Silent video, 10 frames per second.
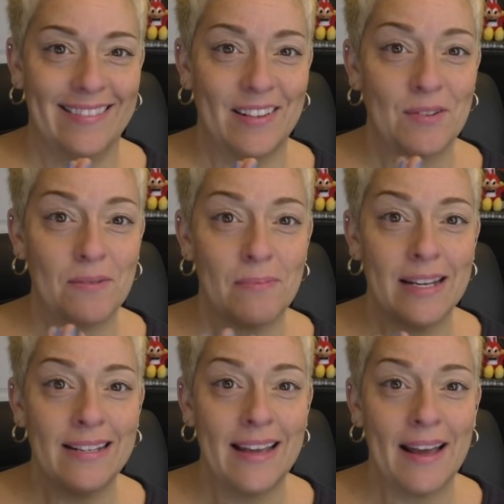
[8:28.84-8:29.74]
they're going
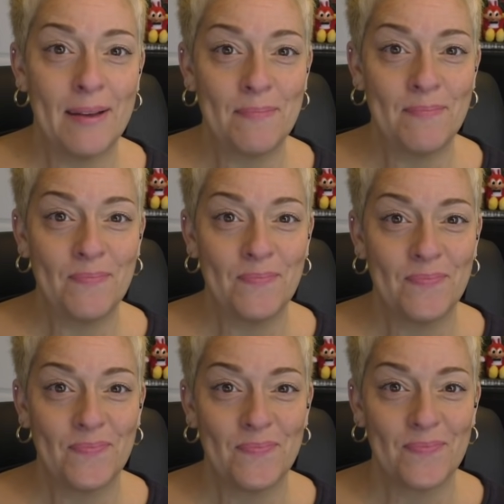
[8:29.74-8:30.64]
big time,
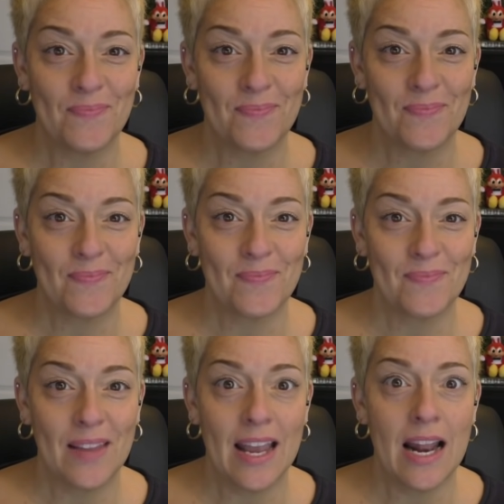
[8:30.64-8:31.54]

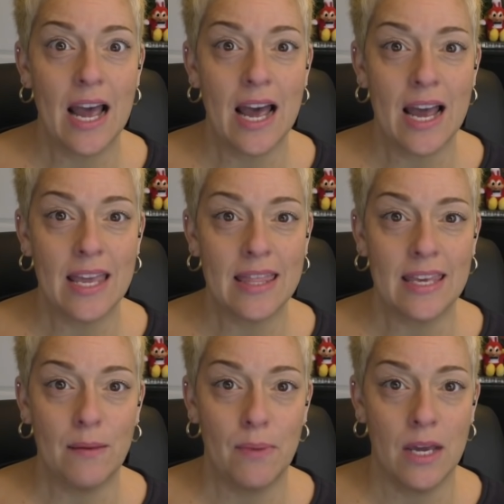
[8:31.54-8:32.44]
and I
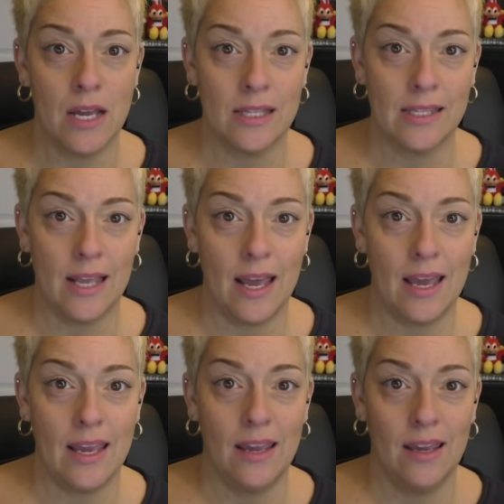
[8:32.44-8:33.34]
think
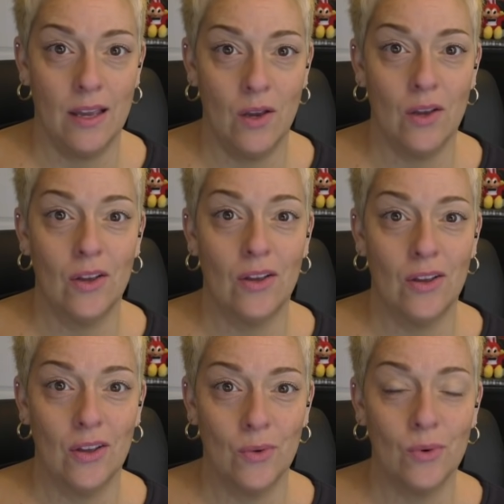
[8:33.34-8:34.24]
Beyonce
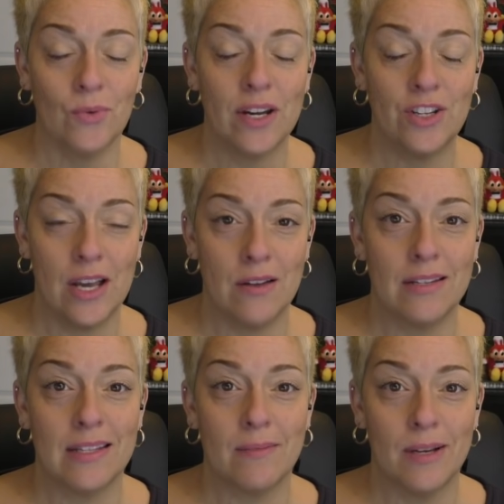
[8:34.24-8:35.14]
will reach out
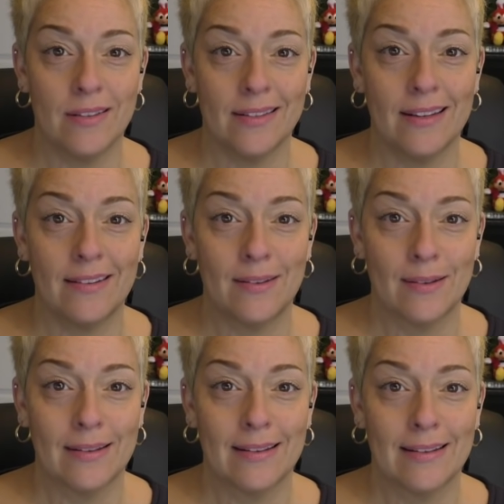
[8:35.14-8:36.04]
to them also.
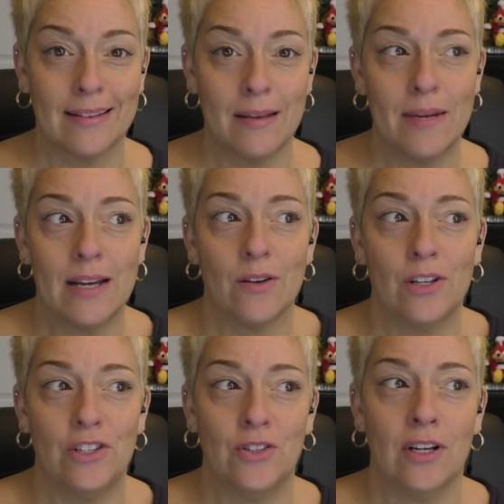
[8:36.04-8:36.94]
I mean, how
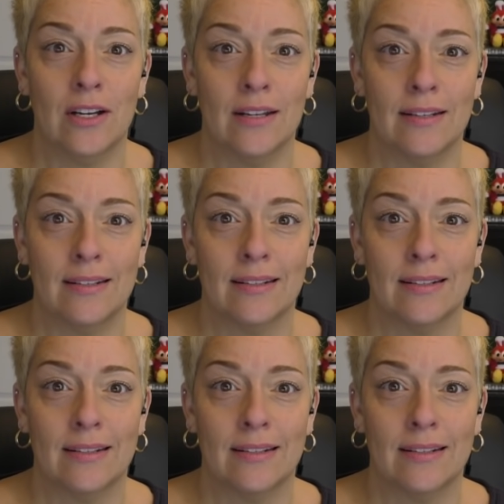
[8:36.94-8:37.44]
could you not?